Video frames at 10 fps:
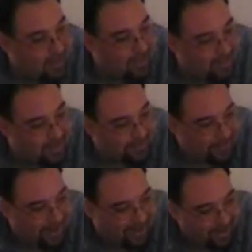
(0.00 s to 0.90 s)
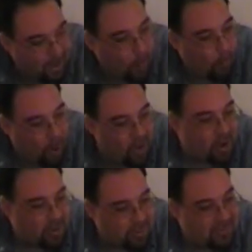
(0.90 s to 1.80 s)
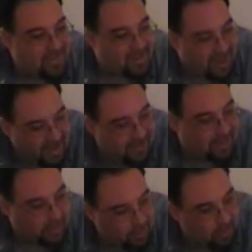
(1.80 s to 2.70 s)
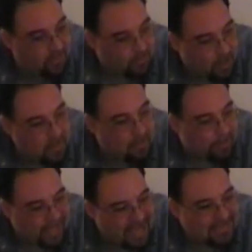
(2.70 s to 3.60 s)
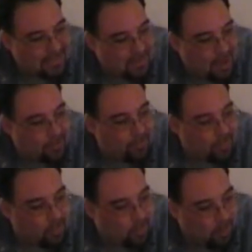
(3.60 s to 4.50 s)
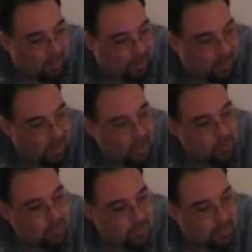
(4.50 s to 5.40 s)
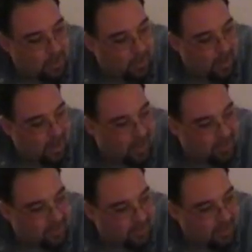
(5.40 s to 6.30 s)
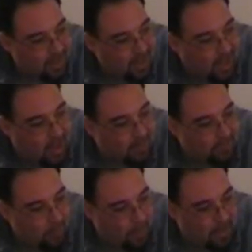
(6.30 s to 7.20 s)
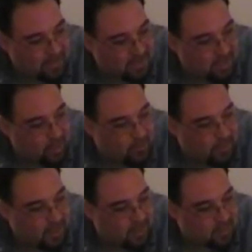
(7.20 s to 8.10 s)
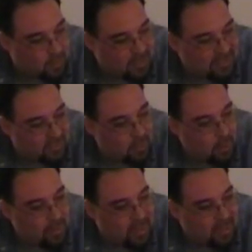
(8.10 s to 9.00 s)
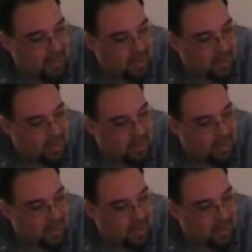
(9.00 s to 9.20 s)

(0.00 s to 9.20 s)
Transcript: in this fight. 100-90. Yuri Foreman blasts him out of the water. Junior middleweight action. Foreman still undefeated at 26-0 with 8